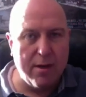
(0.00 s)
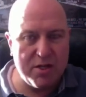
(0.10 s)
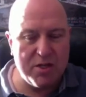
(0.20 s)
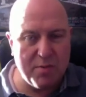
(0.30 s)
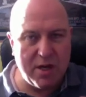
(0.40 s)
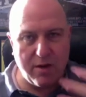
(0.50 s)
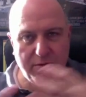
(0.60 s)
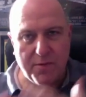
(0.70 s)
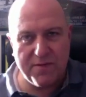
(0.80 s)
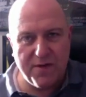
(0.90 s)
That's just me
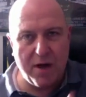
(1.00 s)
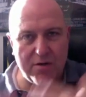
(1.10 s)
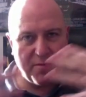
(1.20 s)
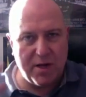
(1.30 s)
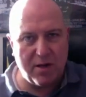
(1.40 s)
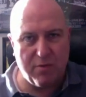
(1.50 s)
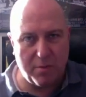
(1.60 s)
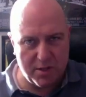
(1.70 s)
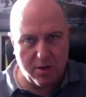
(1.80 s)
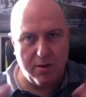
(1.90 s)
looking from afar because I've been in
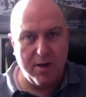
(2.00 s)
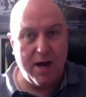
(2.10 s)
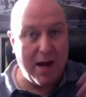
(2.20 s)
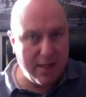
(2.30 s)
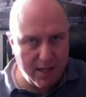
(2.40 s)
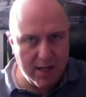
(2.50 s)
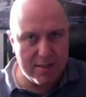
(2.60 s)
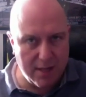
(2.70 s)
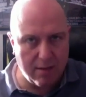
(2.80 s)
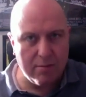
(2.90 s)
crypto 8
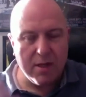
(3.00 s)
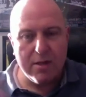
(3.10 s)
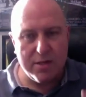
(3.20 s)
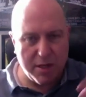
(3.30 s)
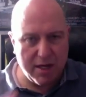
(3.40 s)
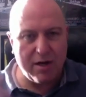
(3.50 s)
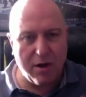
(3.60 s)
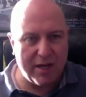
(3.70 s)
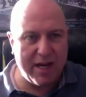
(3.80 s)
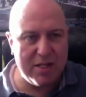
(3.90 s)
years now. So you can
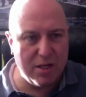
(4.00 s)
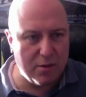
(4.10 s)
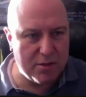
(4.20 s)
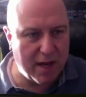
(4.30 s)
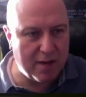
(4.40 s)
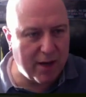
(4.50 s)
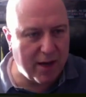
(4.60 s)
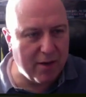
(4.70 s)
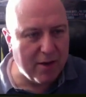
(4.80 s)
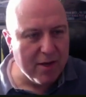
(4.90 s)
kind of get to use that,
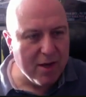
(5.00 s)
you know.